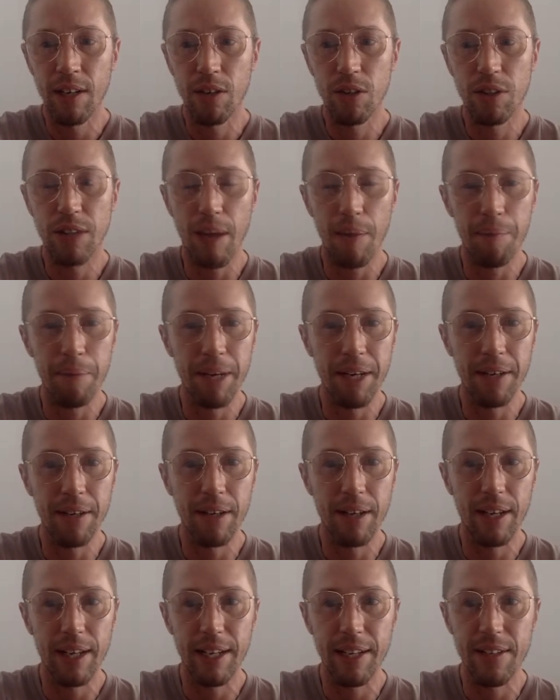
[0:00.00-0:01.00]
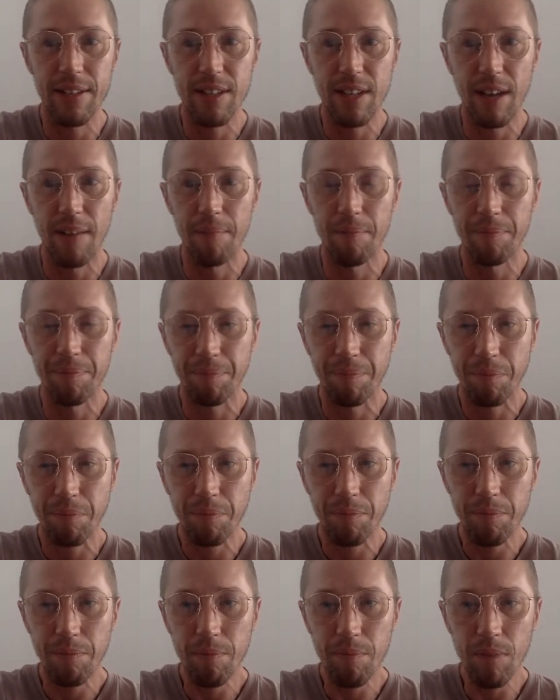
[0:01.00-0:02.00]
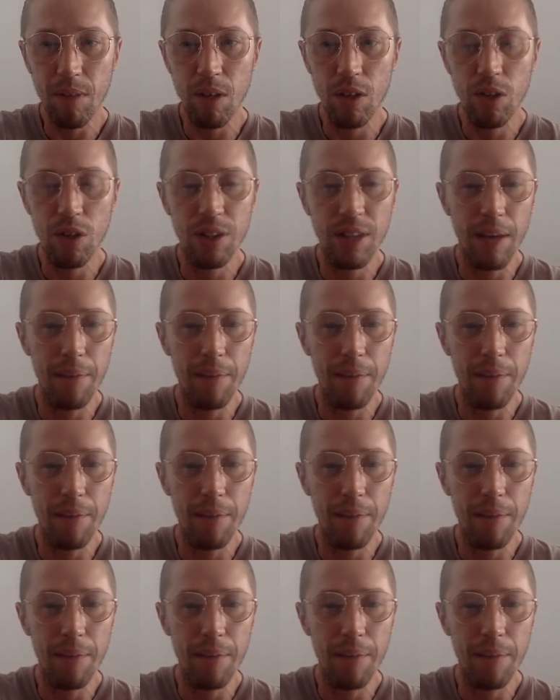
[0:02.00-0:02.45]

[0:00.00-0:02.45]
Could that mean that he's? Could